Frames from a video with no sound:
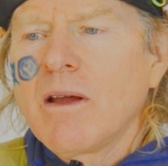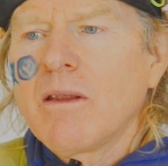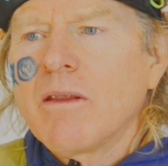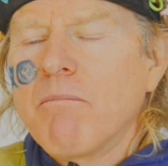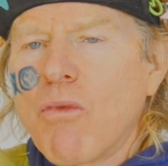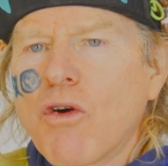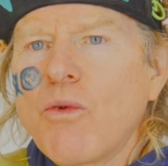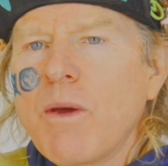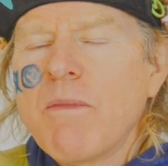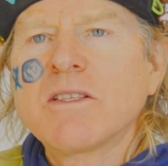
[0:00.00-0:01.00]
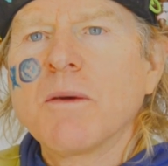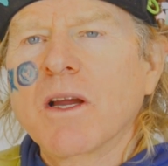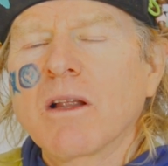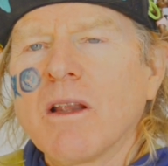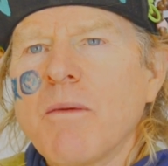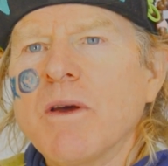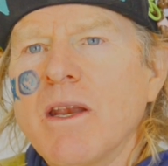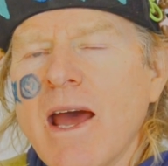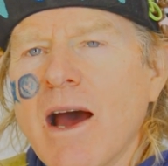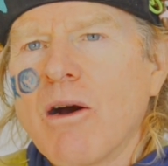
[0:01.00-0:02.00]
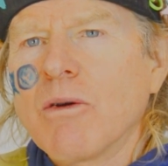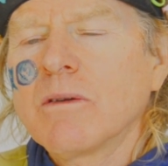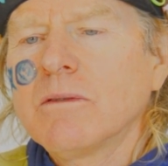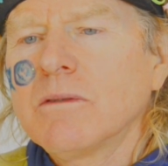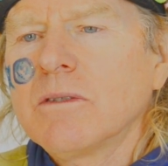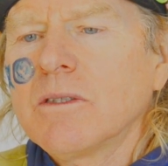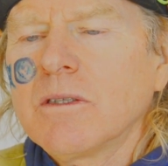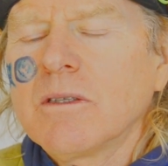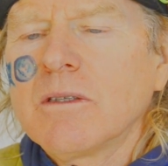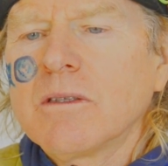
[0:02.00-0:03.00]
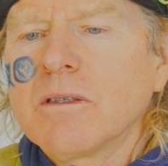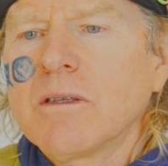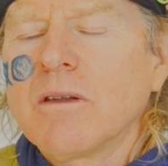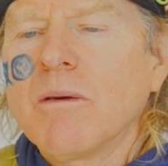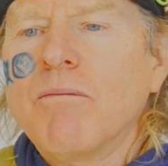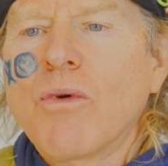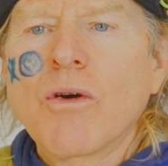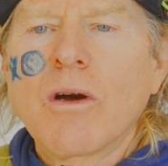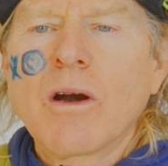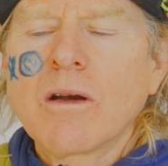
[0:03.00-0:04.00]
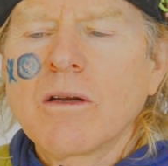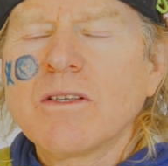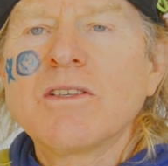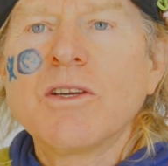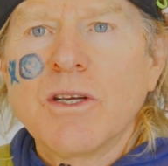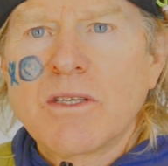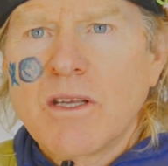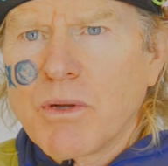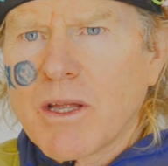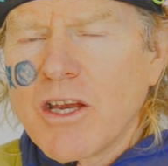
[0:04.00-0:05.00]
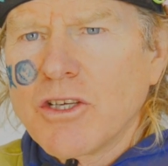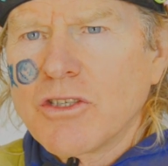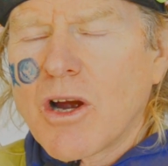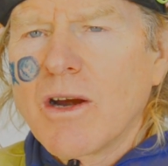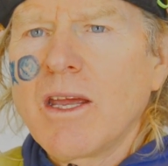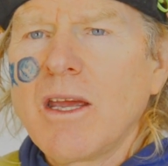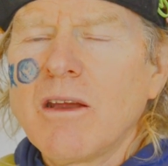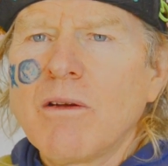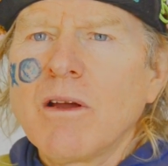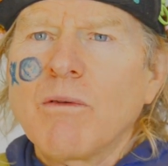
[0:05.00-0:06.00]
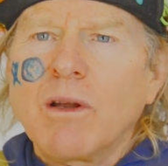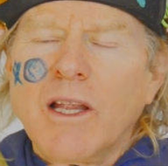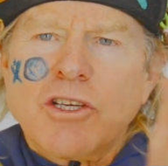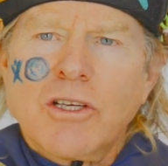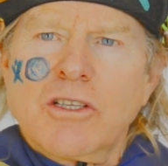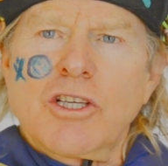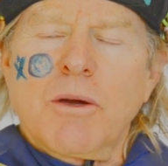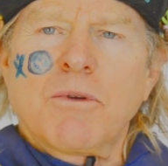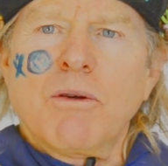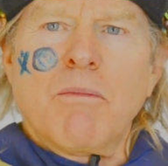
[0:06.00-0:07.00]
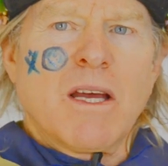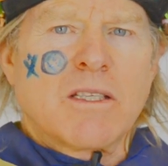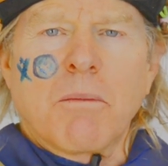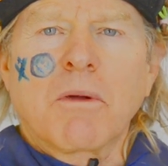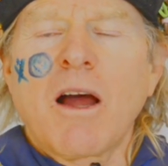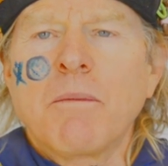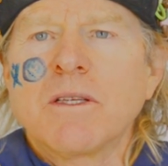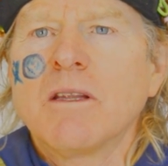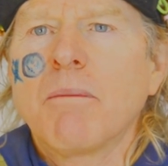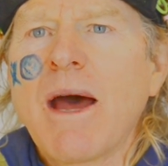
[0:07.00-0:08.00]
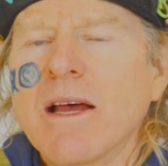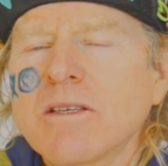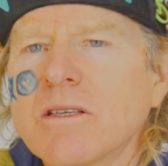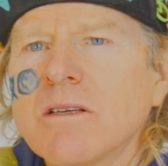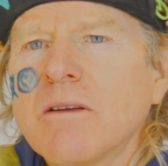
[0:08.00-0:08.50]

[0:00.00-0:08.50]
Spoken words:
The more we mess up the climate now, the more serious the implications are in relationship to messed up climates in the past.